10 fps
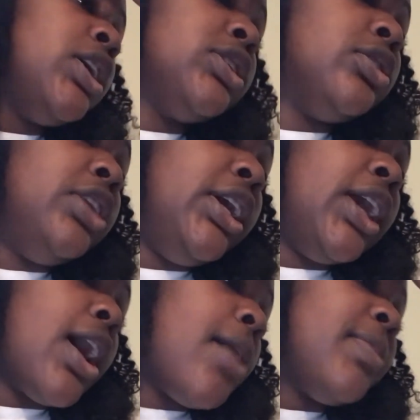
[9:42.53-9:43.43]
So
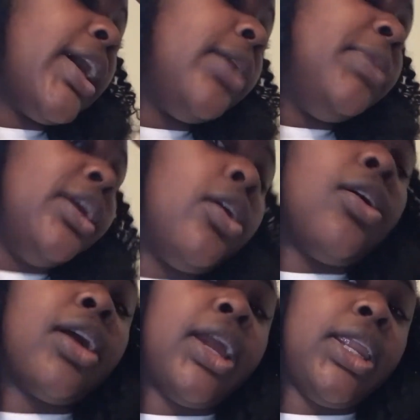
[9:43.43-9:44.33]
then I'm like being
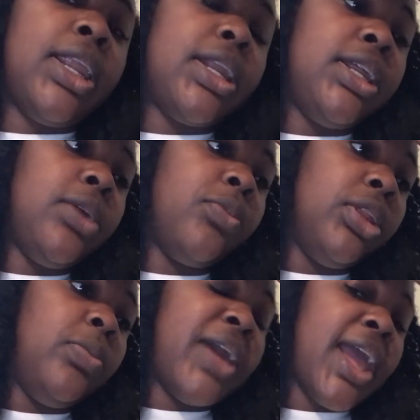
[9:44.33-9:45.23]
hard headed. I didn't
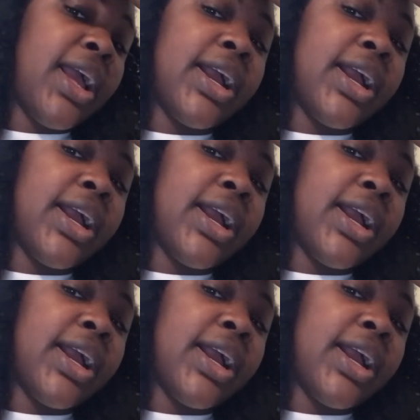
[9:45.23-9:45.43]
really pack.